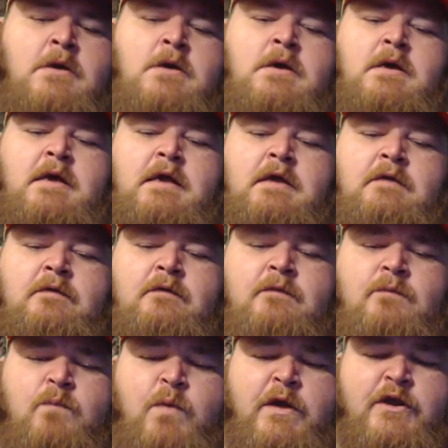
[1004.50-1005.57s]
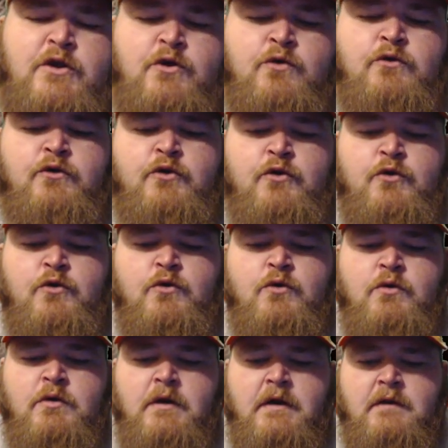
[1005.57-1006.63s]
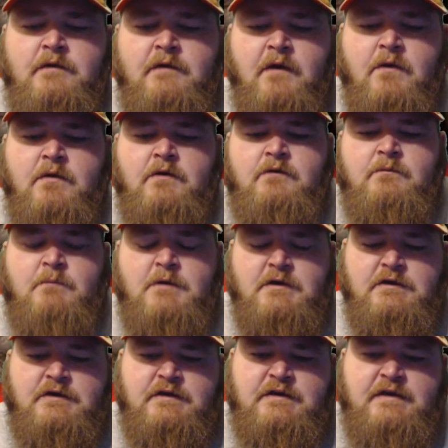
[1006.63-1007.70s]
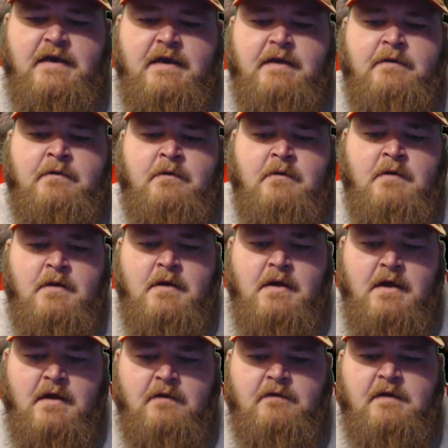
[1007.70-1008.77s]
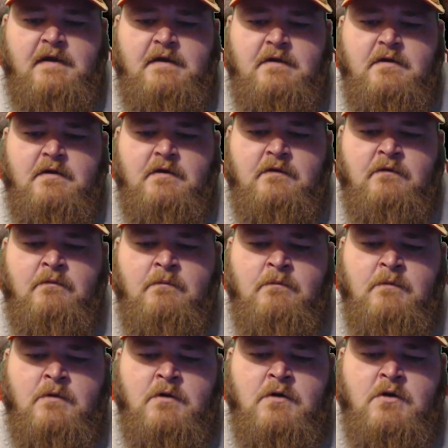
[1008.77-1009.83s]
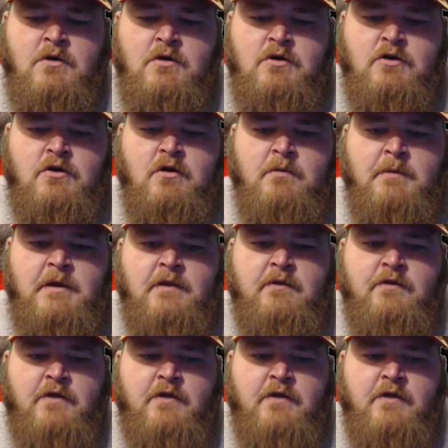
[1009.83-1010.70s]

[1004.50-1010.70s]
It's when you do and talk as much shit as he does, you know what I mean?